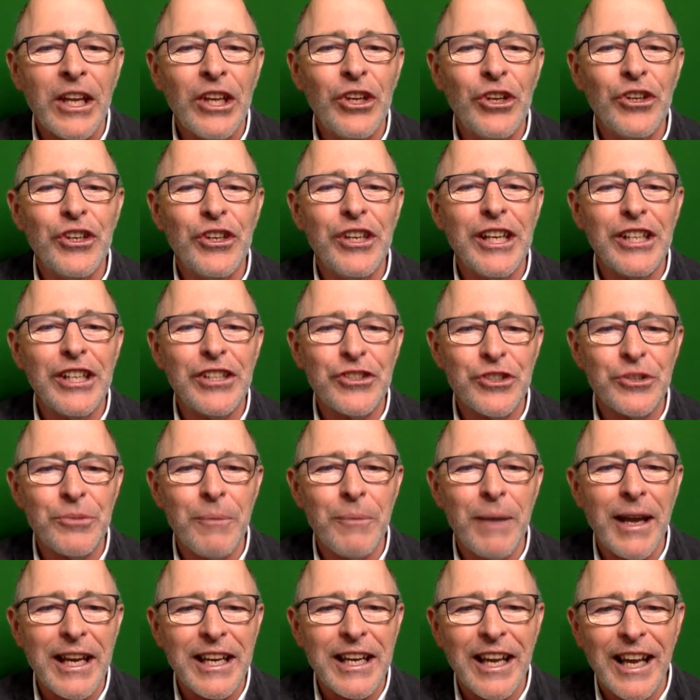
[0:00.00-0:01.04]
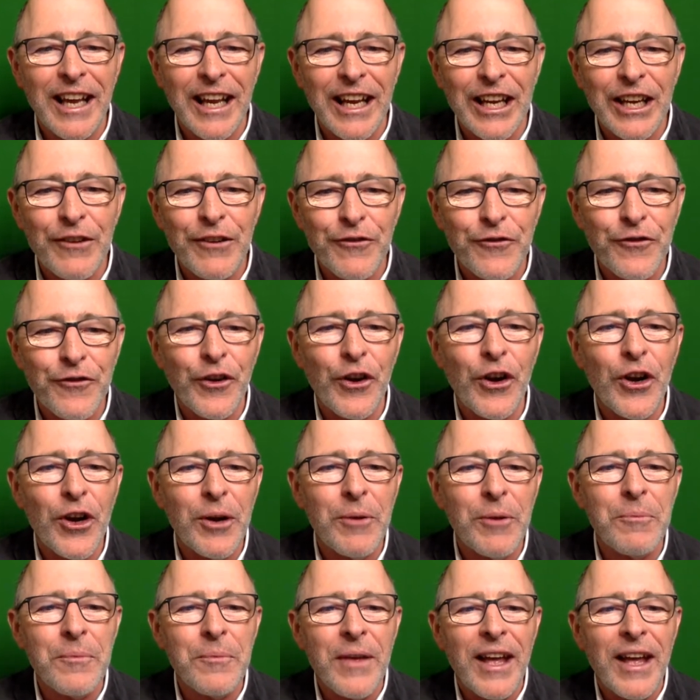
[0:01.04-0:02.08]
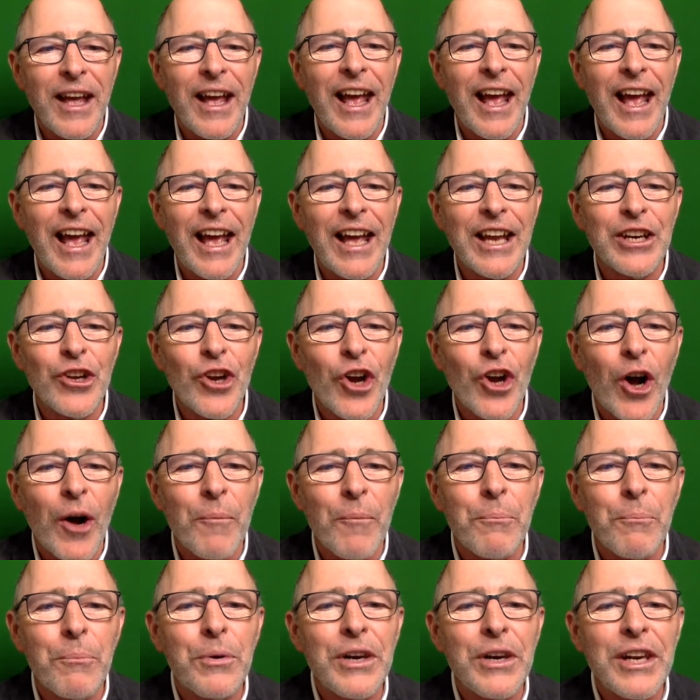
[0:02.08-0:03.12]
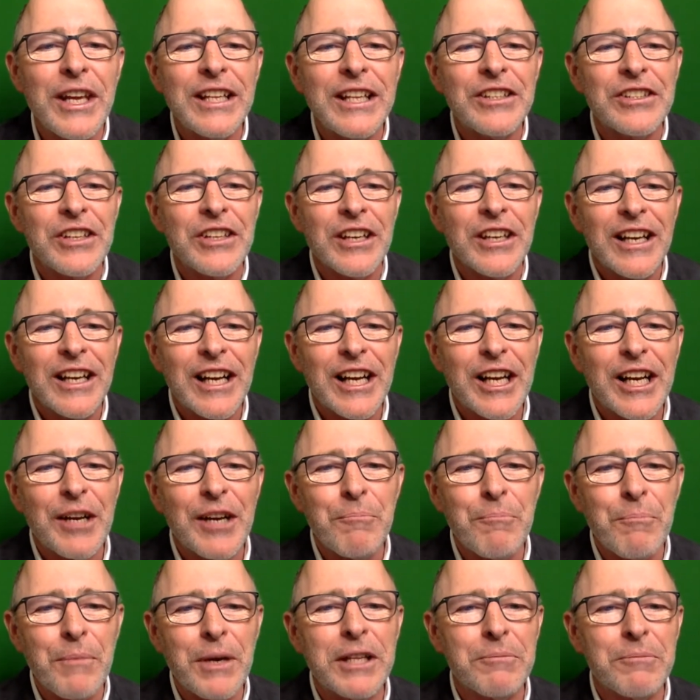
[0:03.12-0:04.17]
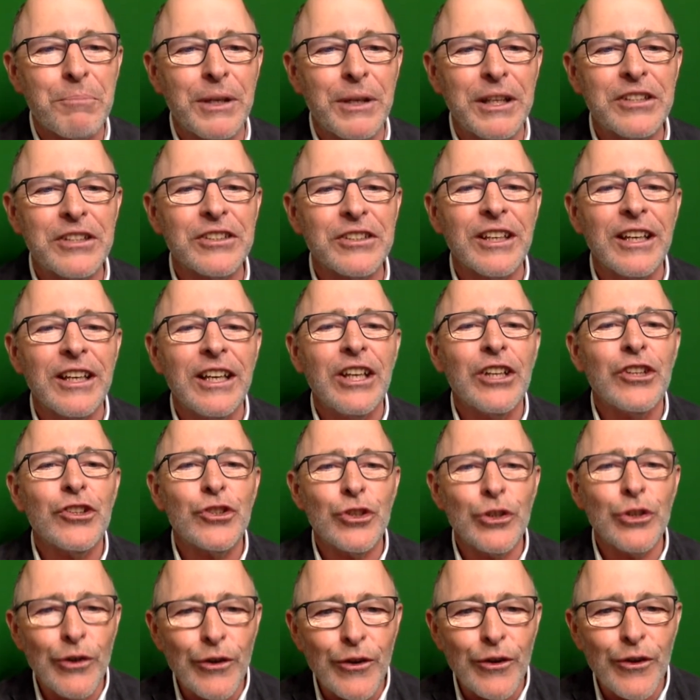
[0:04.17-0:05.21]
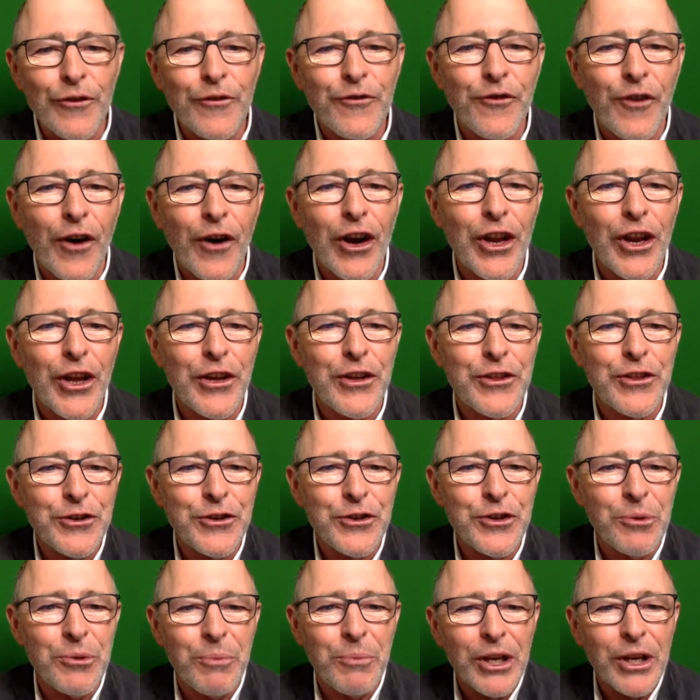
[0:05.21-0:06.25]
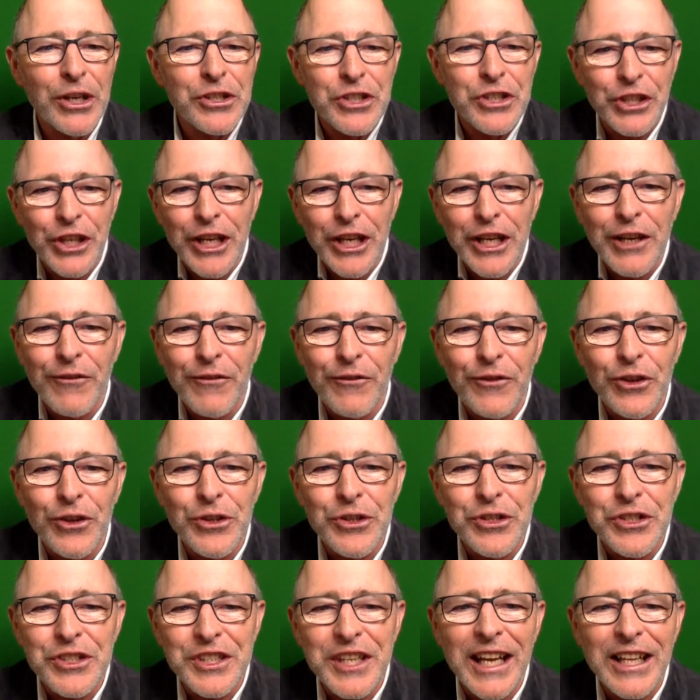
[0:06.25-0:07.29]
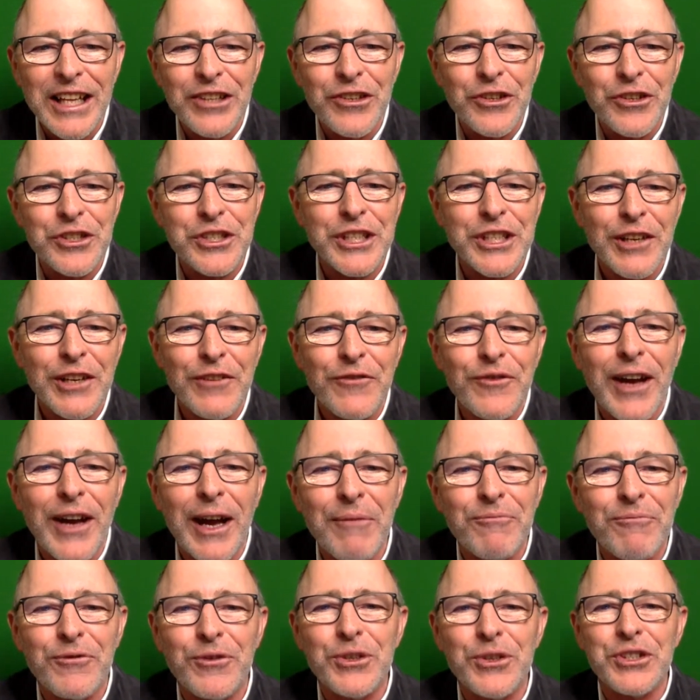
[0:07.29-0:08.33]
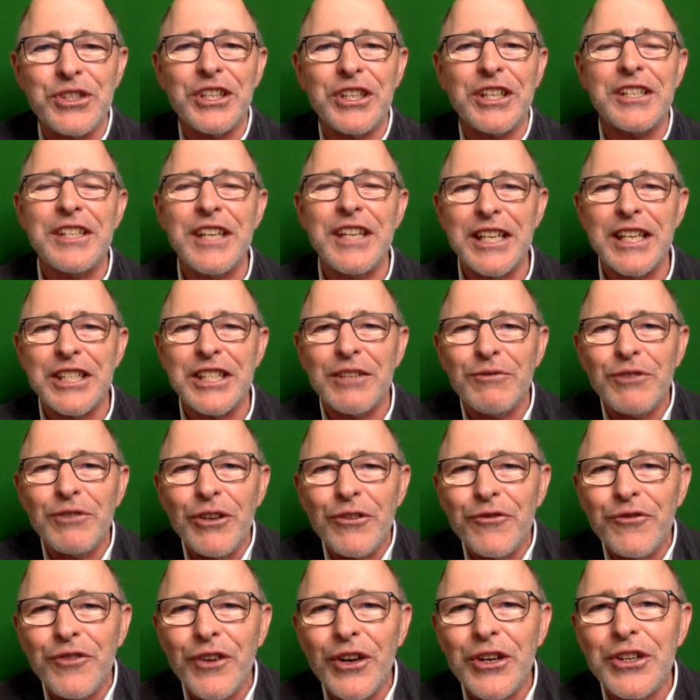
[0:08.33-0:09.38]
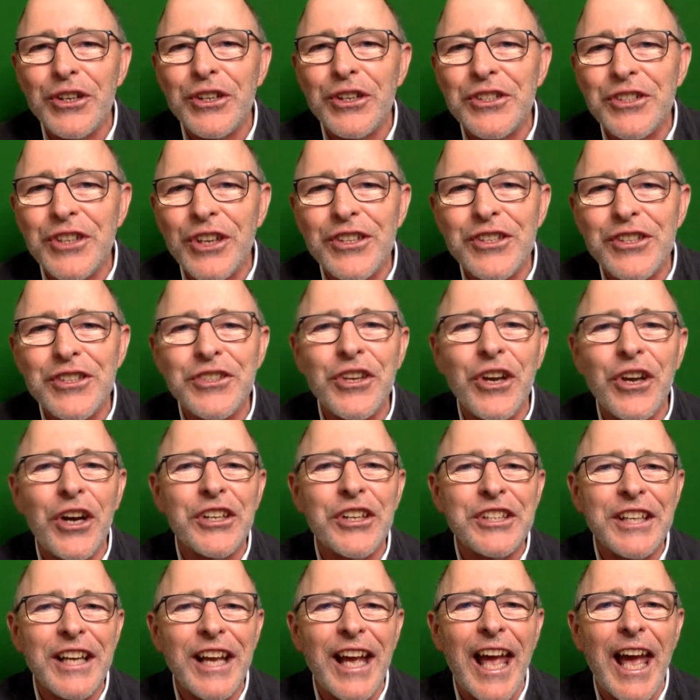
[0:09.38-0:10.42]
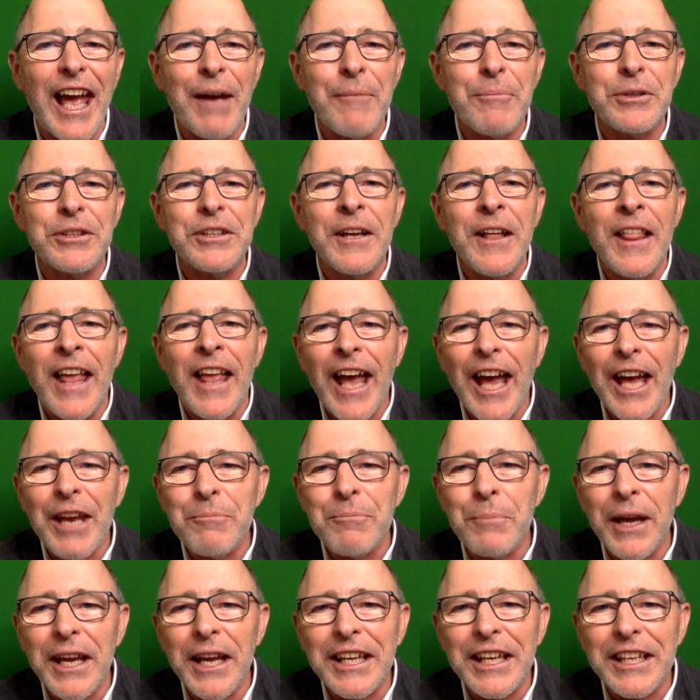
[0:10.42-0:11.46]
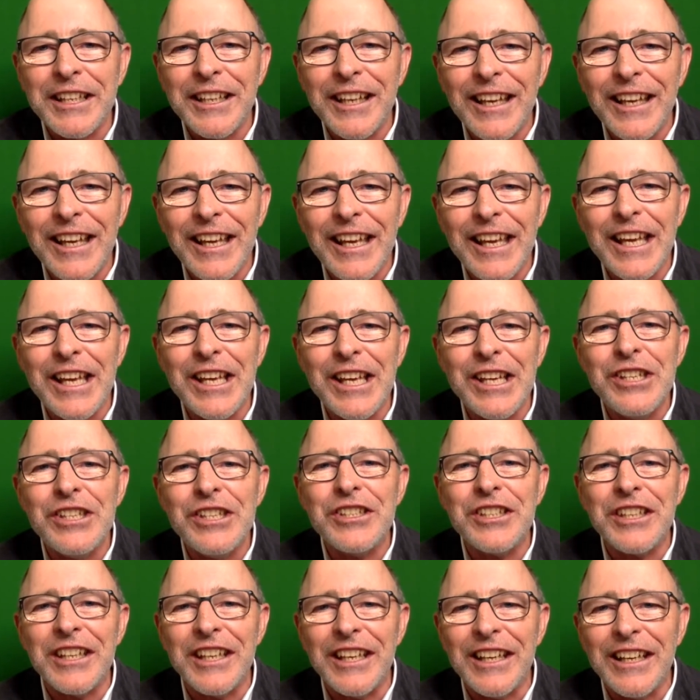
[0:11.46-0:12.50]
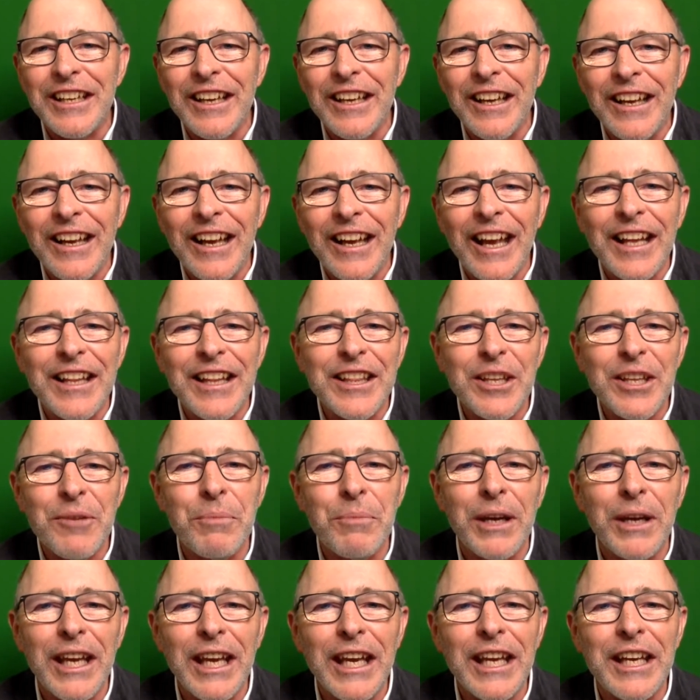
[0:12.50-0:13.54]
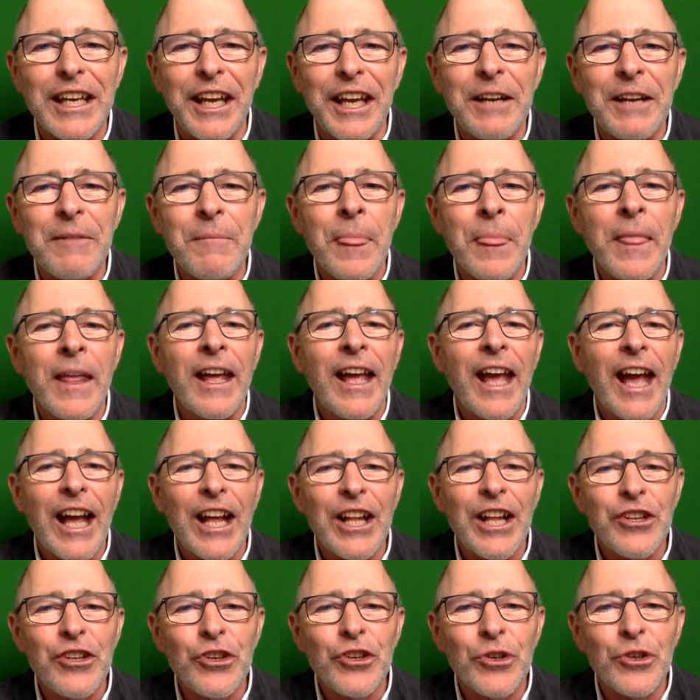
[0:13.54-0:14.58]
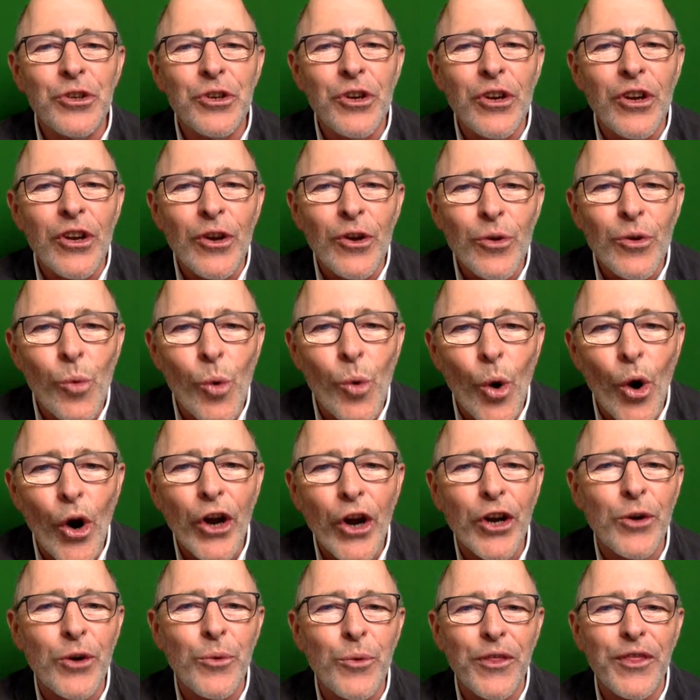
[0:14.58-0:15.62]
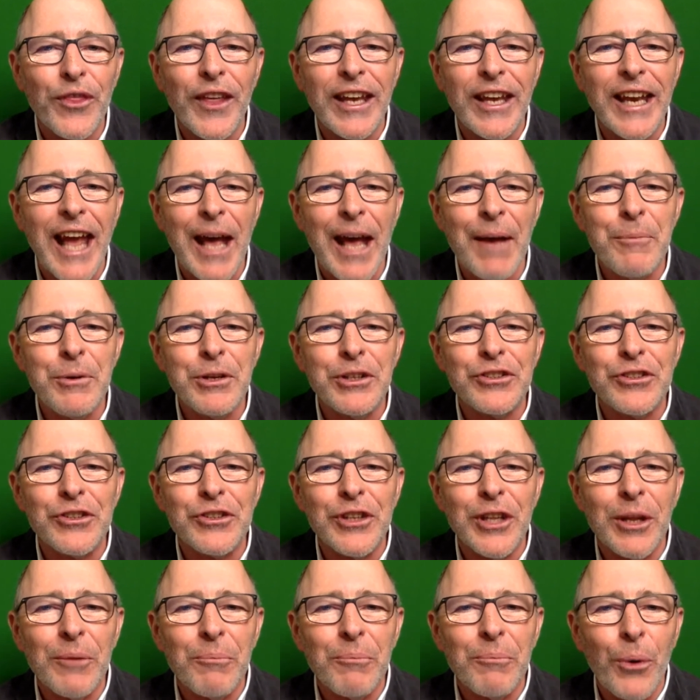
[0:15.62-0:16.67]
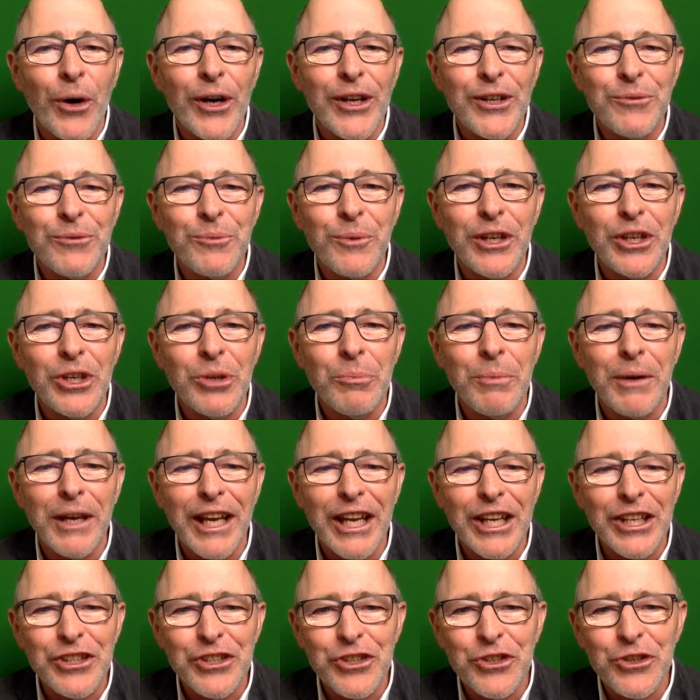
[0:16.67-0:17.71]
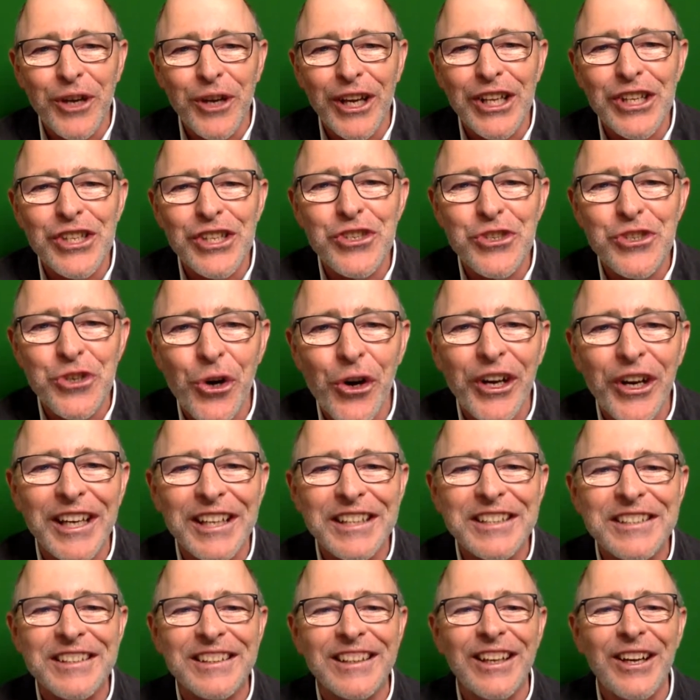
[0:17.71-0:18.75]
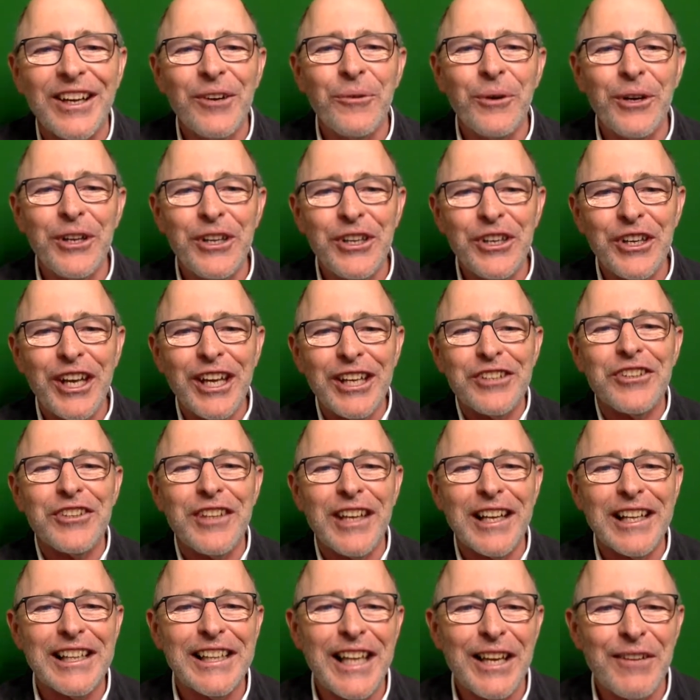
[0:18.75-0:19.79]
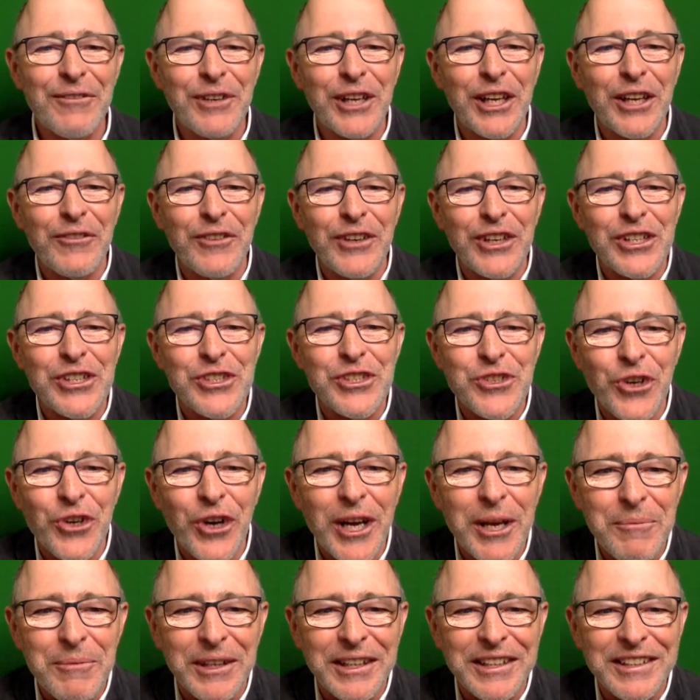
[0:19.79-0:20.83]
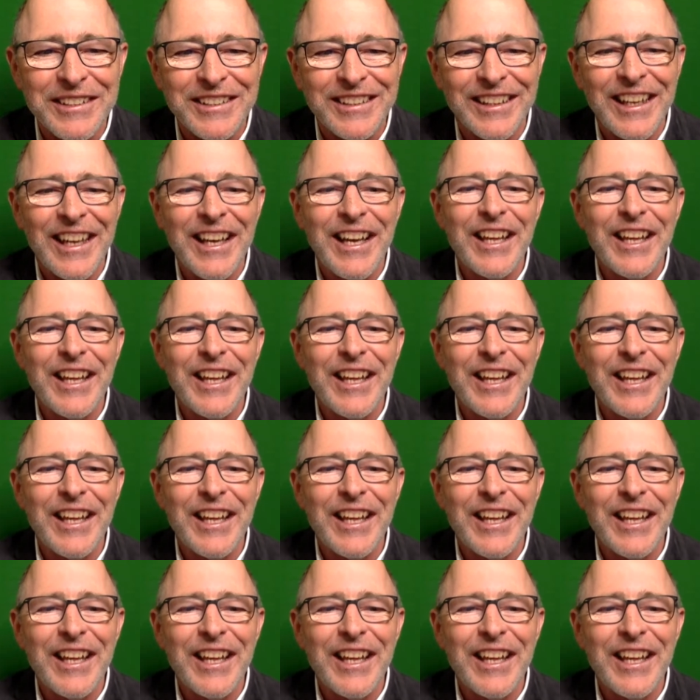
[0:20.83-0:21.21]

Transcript: you need to make a firm and complete commitment to follow through because you know if you set yourself up for success if you focus on starting a habit and make it easy in the beginning and you work with that habit to the point where you begin to enjoy it when you get to that level of enjoyment